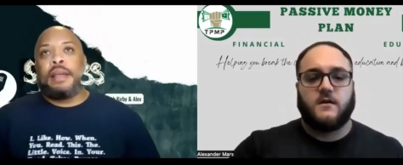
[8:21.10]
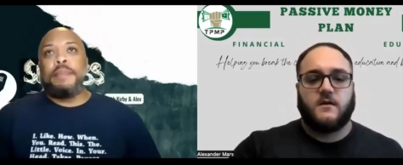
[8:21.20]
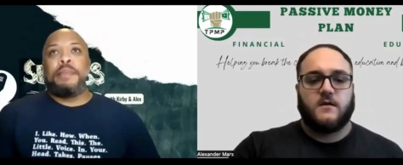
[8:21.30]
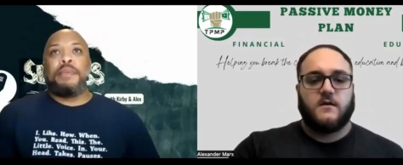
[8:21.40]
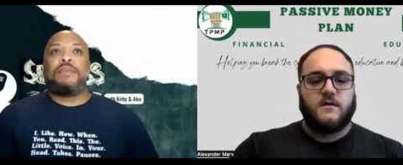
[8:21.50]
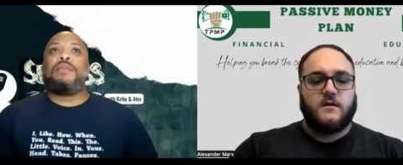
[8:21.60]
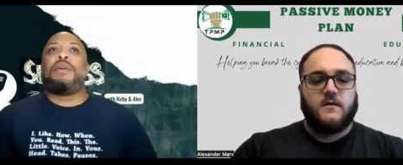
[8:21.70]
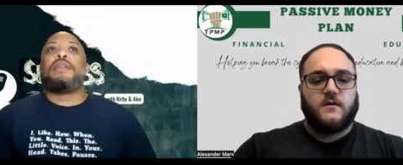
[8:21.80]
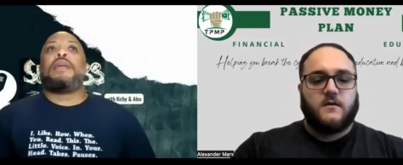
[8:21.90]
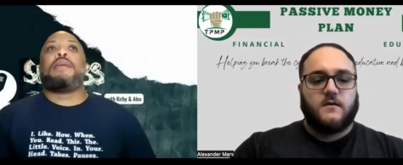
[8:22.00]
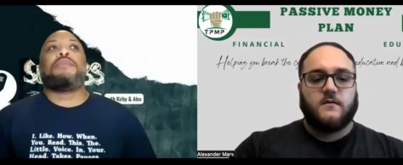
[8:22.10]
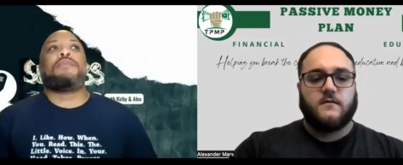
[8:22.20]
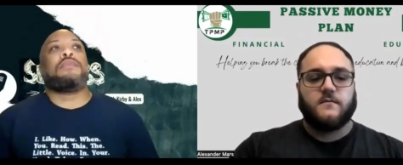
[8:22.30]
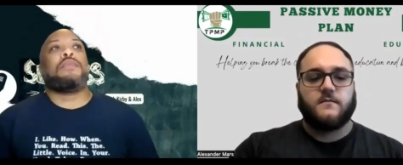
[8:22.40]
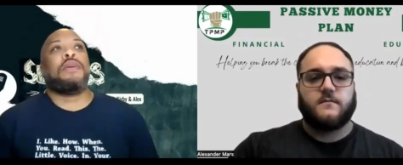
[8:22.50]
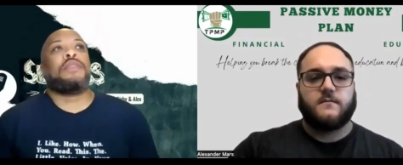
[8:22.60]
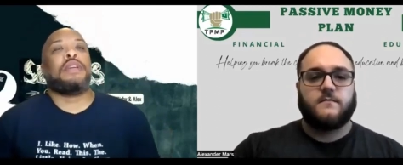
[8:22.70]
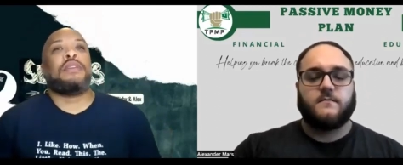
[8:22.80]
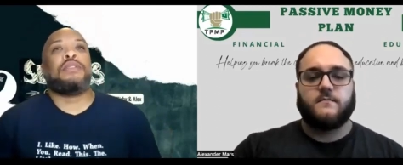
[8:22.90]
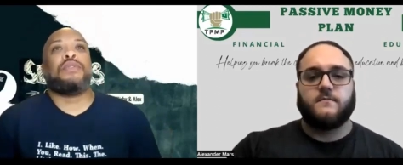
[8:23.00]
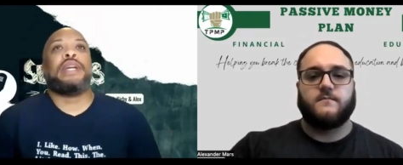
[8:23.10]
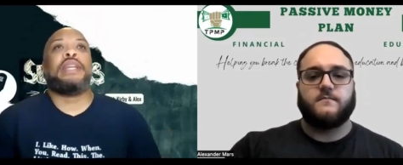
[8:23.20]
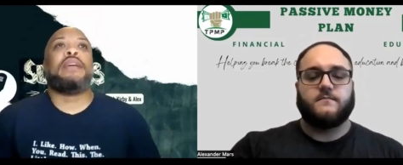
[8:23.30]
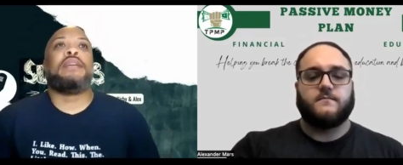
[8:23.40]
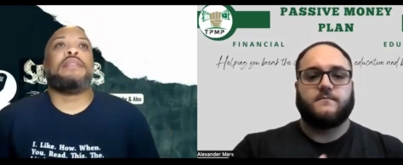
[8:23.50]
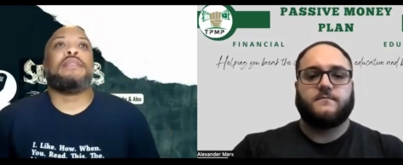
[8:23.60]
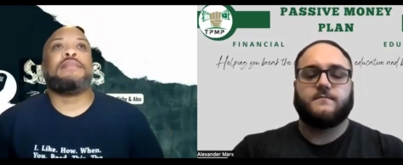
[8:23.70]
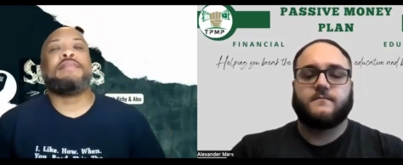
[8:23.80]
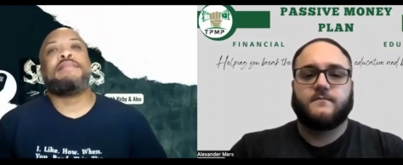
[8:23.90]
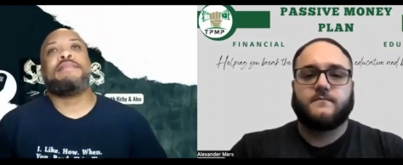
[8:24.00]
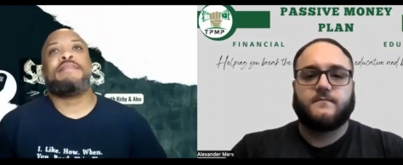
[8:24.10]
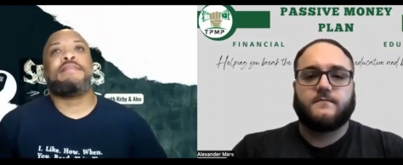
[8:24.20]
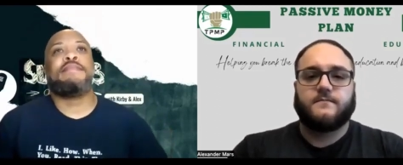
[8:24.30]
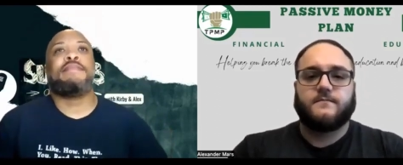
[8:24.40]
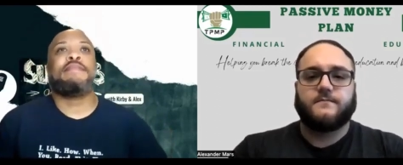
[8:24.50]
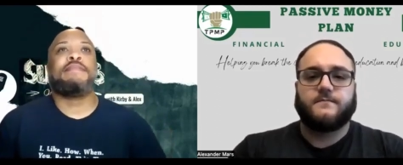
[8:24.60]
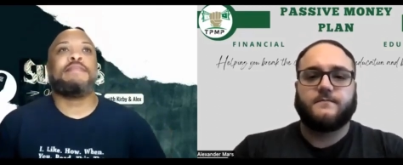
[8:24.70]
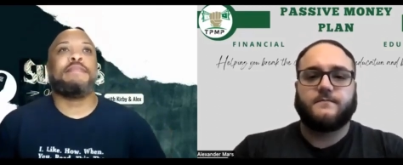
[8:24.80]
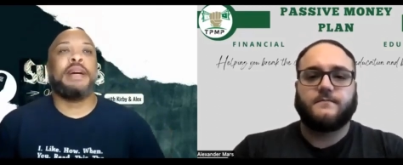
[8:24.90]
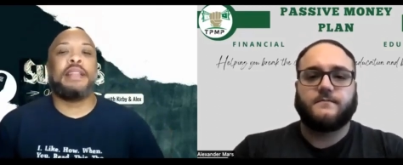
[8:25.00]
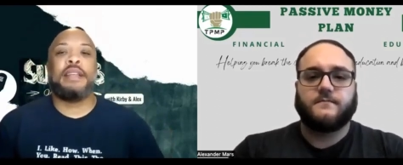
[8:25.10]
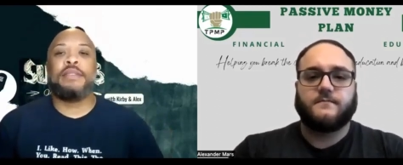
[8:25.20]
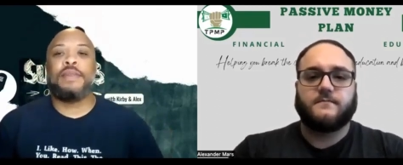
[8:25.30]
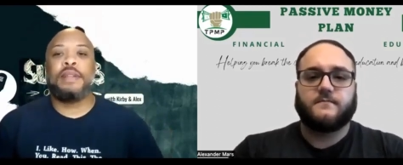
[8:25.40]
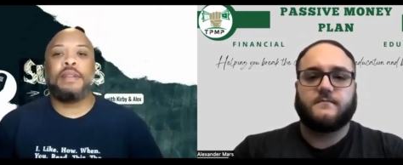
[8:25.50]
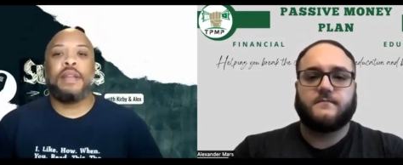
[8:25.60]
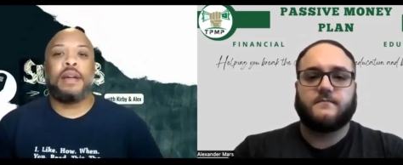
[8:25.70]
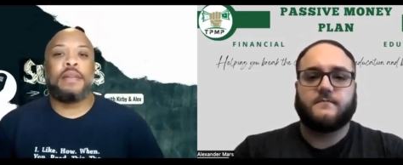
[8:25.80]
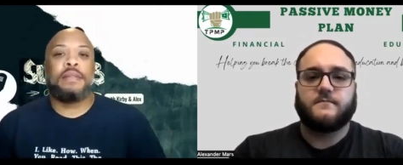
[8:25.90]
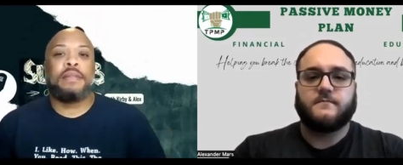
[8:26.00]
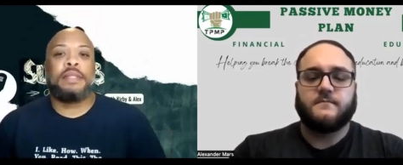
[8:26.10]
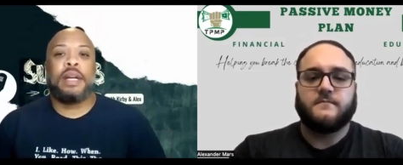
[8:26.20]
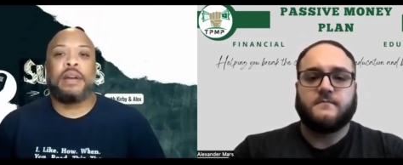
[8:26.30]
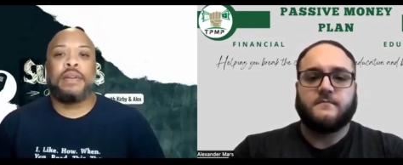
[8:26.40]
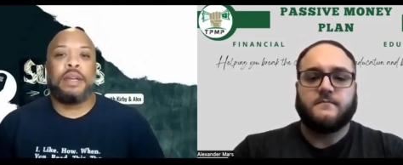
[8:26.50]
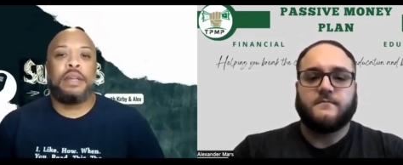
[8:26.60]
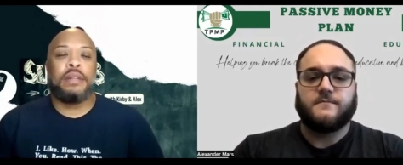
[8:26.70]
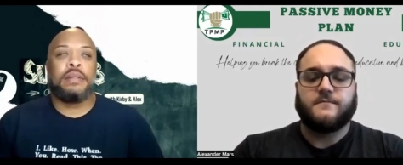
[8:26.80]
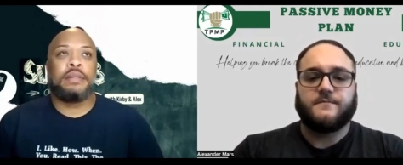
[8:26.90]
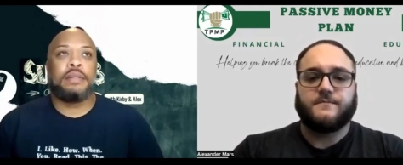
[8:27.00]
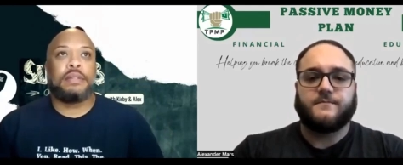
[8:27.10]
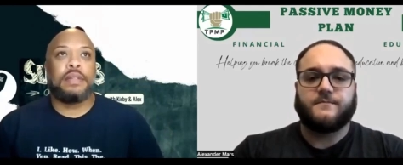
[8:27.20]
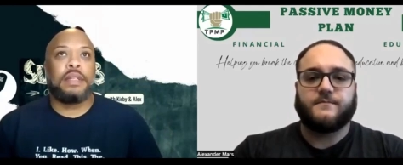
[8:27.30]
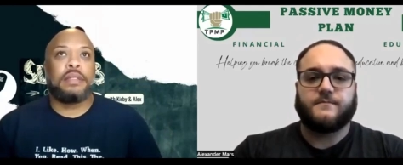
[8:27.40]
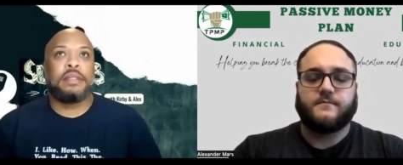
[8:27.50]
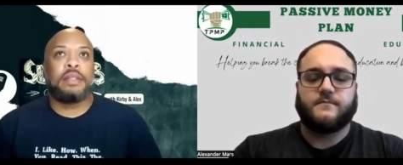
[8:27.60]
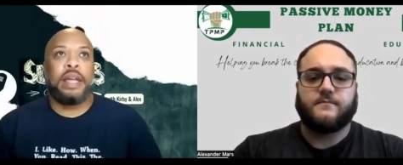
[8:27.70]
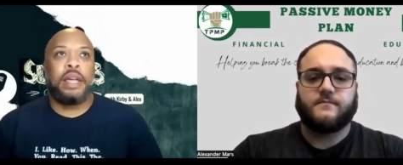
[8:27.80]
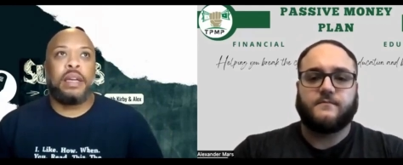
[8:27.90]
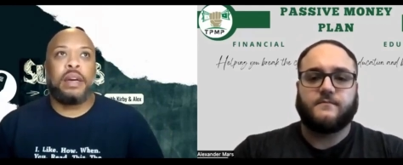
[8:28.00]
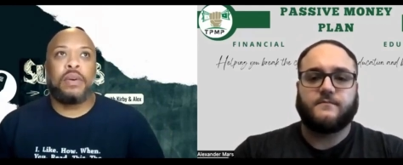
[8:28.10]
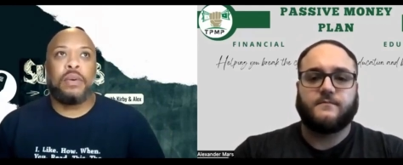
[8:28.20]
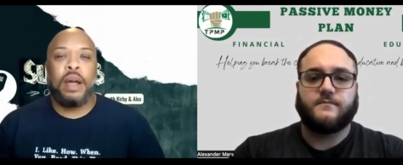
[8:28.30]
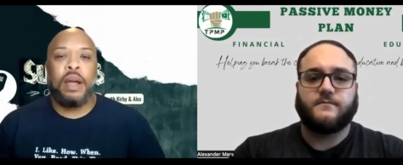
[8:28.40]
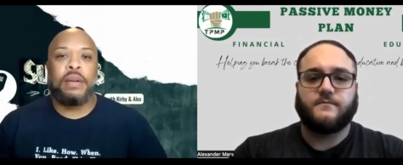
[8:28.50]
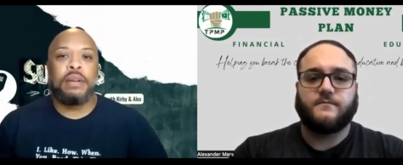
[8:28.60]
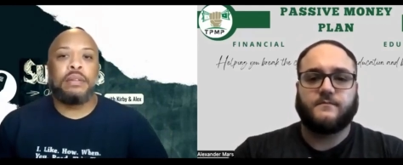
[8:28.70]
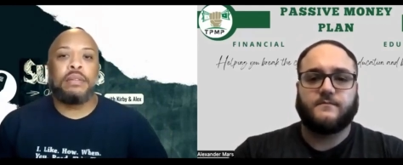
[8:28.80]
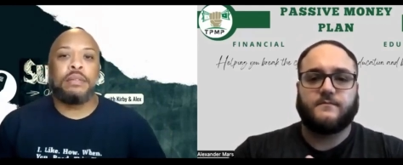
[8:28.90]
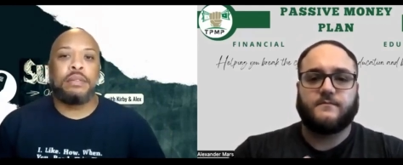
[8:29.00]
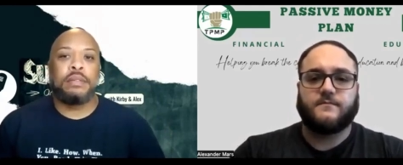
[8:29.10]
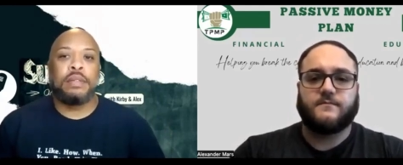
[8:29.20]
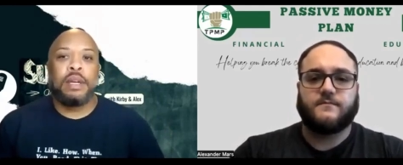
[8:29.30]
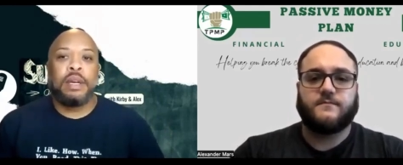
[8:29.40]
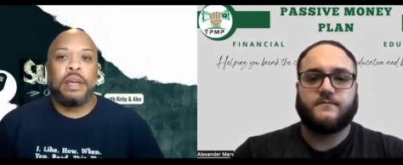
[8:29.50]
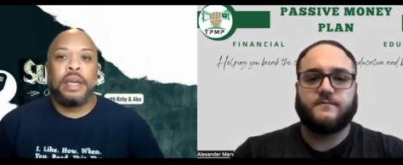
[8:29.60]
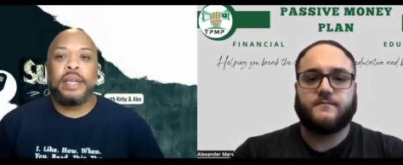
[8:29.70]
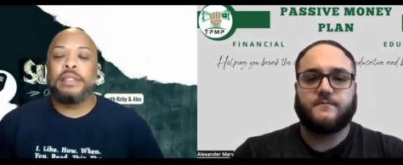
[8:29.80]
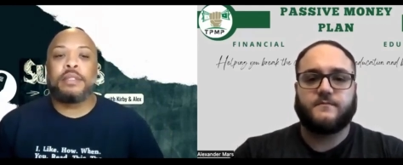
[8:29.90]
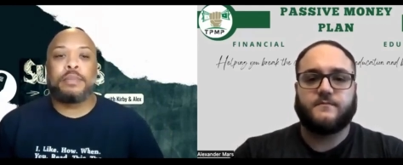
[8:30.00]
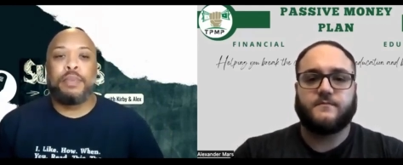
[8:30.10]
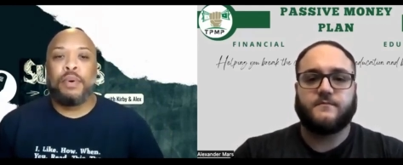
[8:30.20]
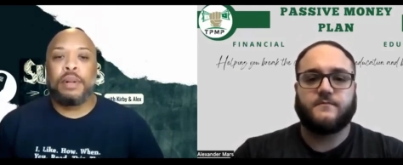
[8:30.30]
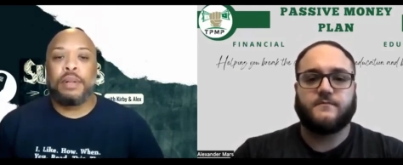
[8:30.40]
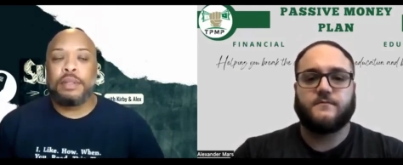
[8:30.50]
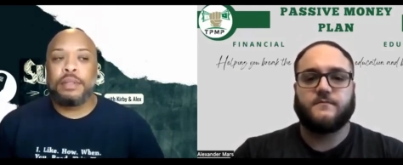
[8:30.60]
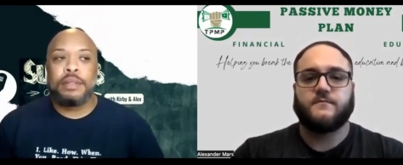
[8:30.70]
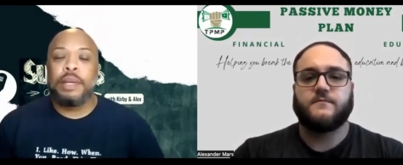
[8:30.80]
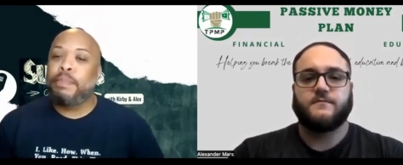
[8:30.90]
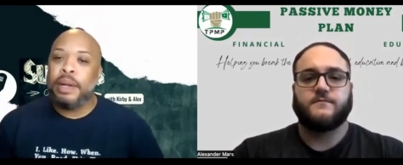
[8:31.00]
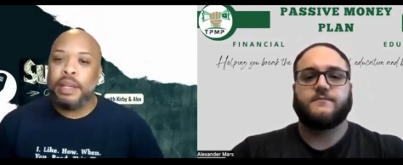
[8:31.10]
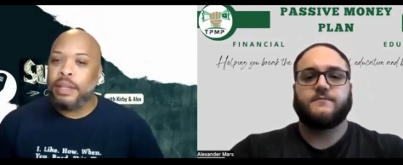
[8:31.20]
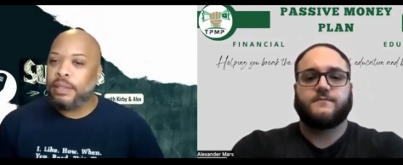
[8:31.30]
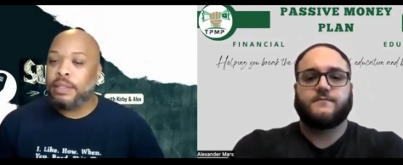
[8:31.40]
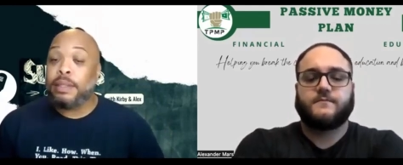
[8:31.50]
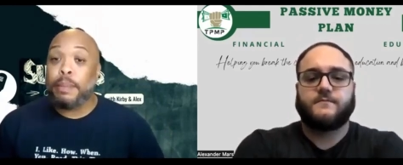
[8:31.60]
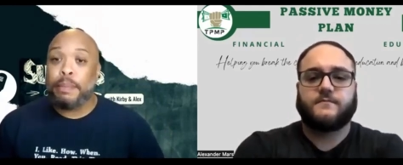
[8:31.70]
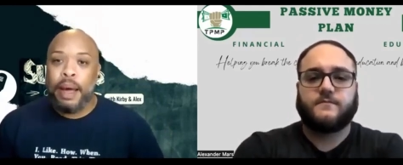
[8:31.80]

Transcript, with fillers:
Speaker 1: and people want to label the wealthy greedy but it's really not it's not greed it's they acquiring it's the sport the money is just a